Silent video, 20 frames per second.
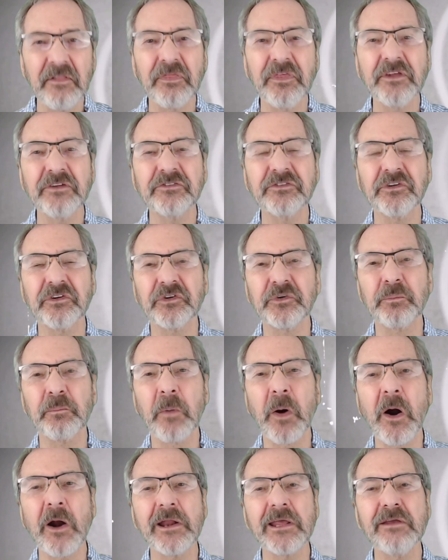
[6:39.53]
This is
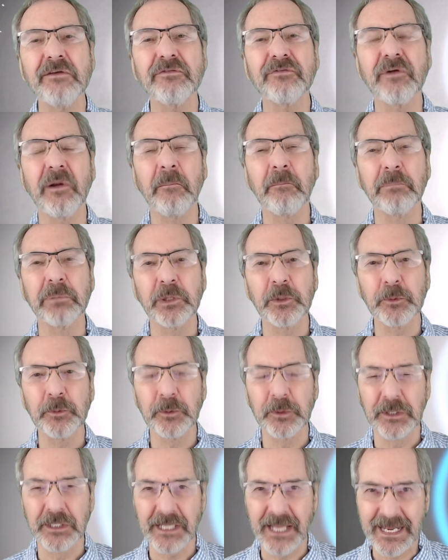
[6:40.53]
Marty from Blue
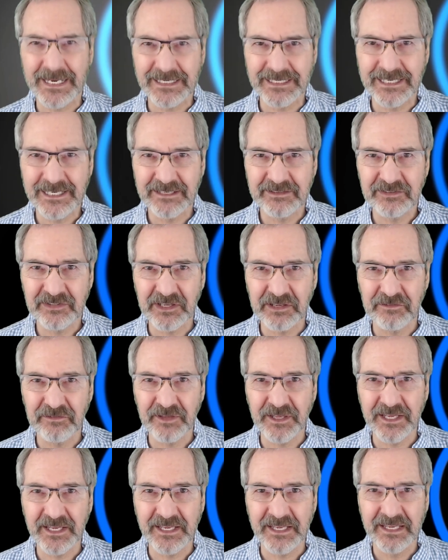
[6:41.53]
Lightning
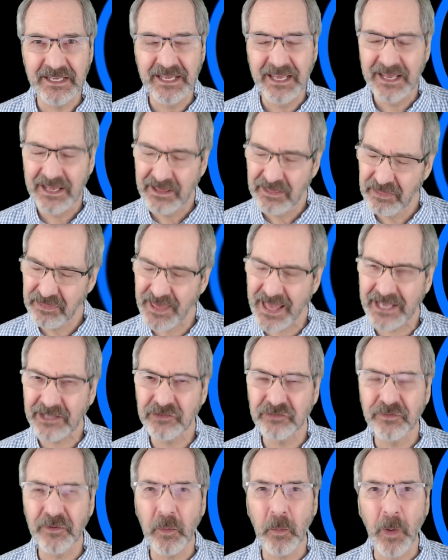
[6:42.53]
TV. Thanks
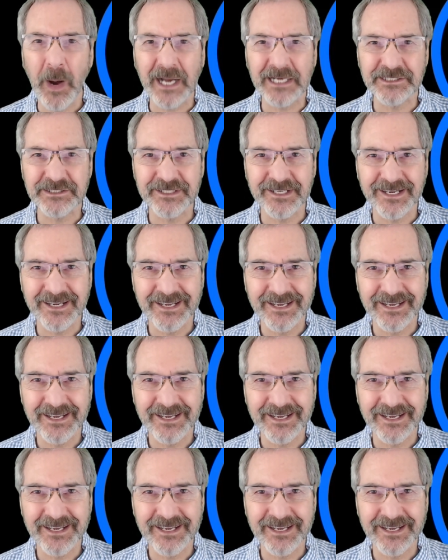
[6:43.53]
for watching.